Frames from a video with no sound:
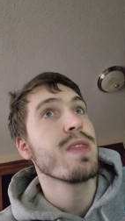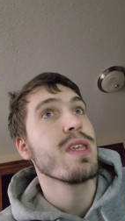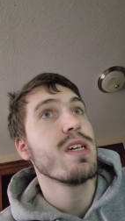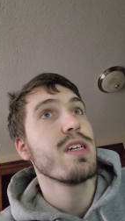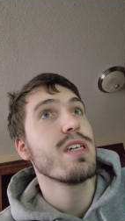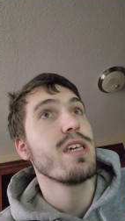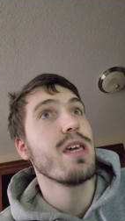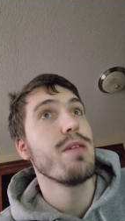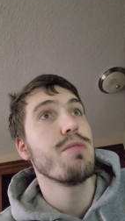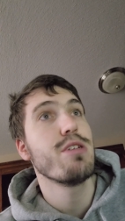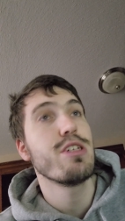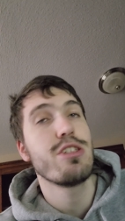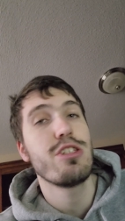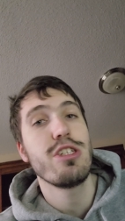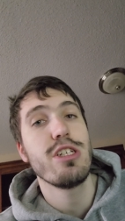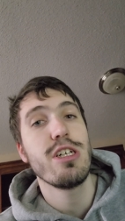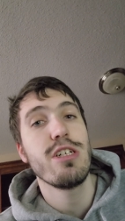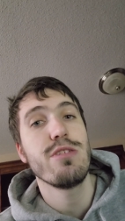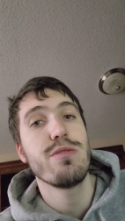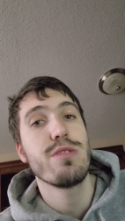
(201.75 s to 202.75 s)
came out
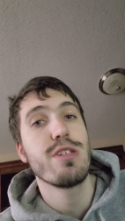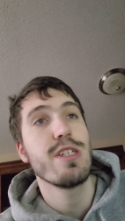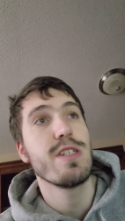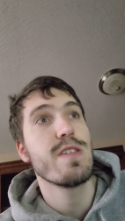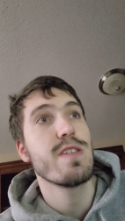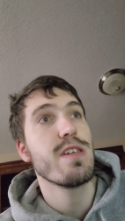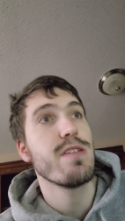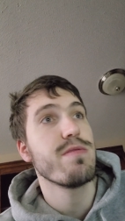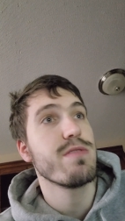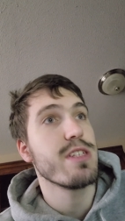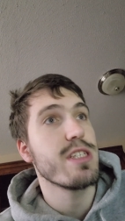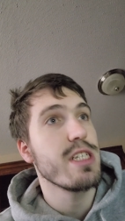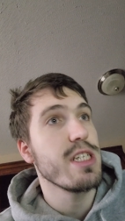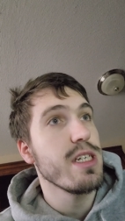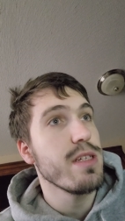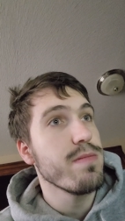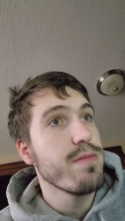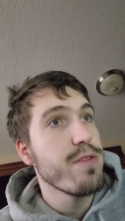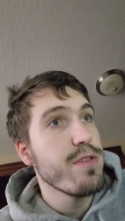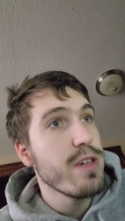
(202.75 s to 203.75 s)
January
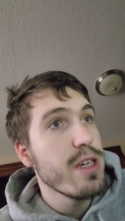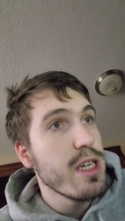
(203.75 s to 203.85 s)
17th.